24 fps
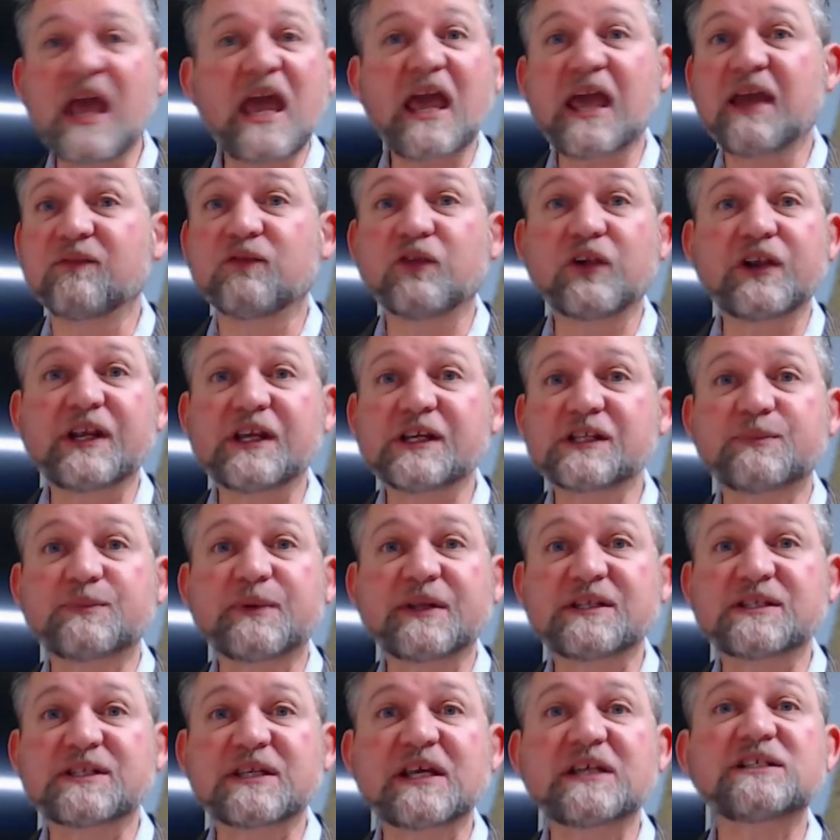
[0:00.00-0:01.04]
Every
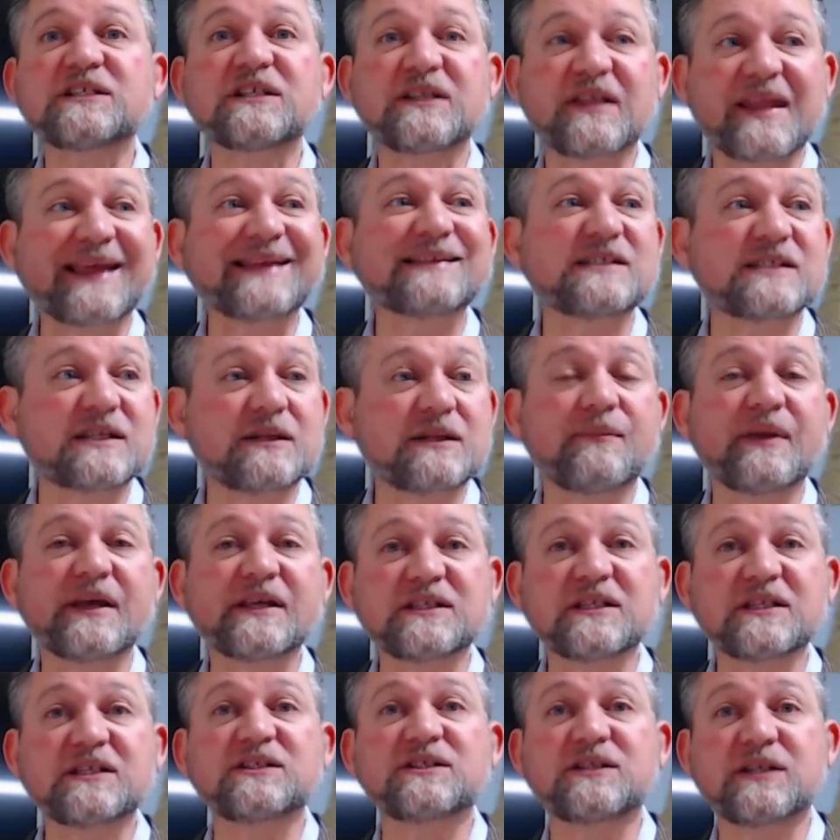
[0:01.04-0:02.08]
dispensation, that's the
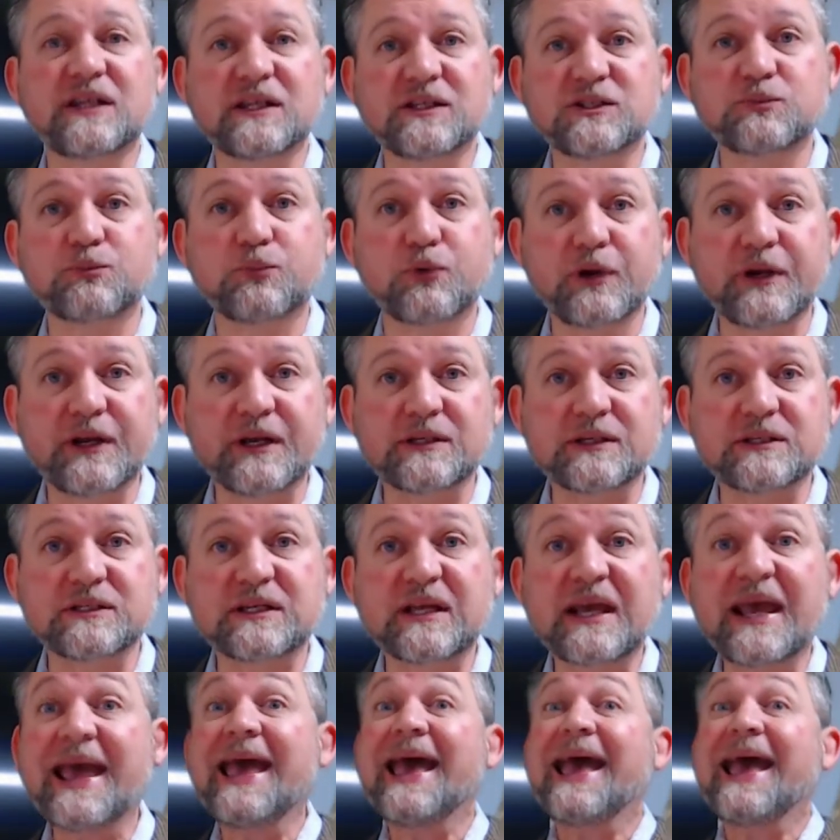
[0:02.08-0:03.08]
message that's preached.